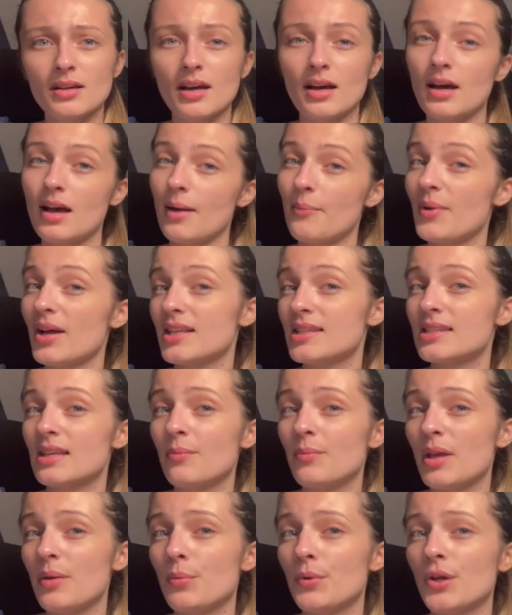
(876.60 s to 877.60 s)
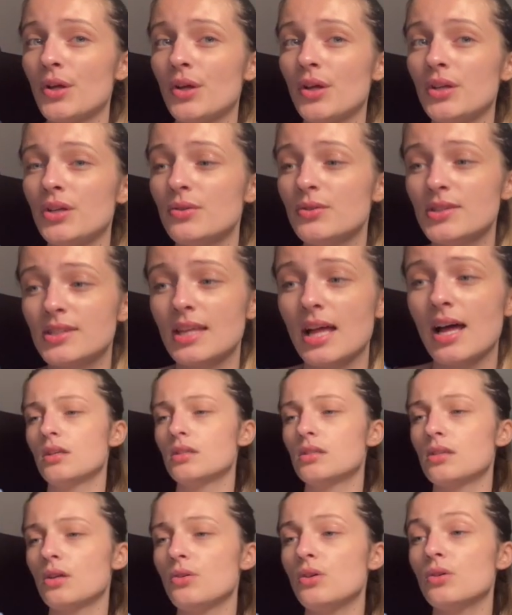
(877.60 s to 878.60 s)
I bet some people use that.
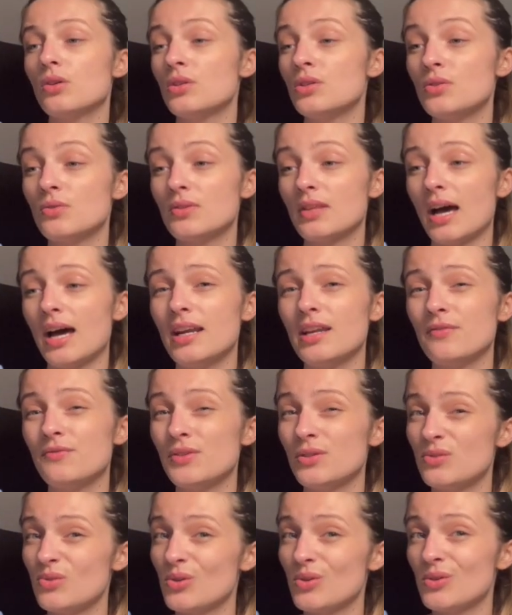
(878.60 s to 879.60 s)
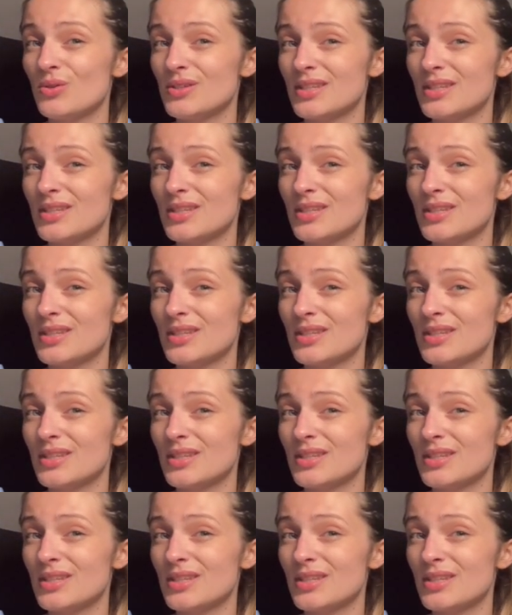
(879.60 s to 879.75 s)
So you can do that if you do use